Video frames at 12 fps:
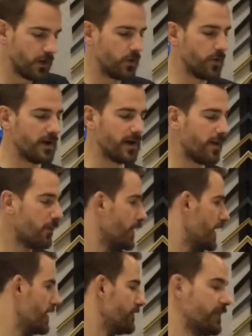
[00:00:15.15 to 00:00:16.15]
you end up
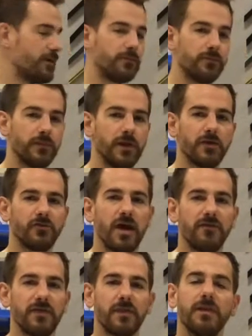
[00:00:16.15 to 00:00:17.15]
with a
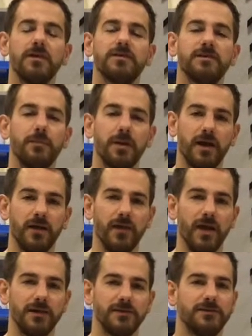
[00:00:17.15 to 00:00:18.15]
graphic that looks something like
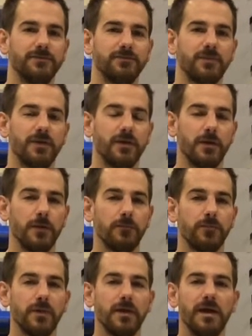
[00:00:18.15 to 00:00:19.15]
this.
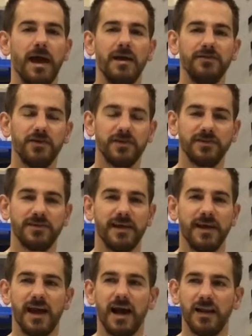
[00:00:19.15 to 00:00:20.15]
As you can
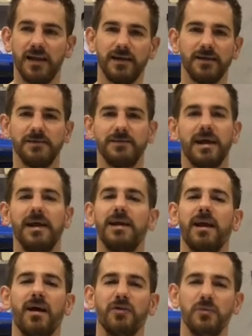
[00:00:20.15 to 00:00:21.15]
see, unlike a stained
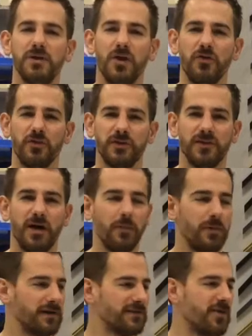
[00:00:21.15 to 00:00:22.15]
glass window for
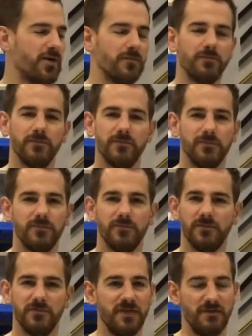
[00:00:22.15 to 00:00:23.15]
example, it's not
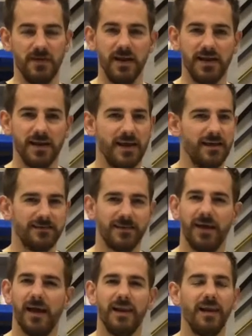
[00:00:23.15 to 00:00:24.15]
vivid, it's
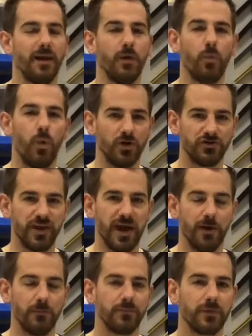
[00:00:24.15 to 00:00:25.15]
a little washed
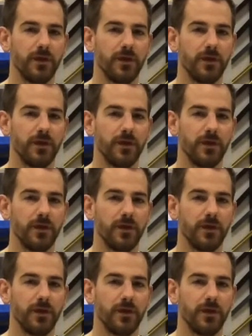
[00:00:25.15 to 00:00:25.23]
out.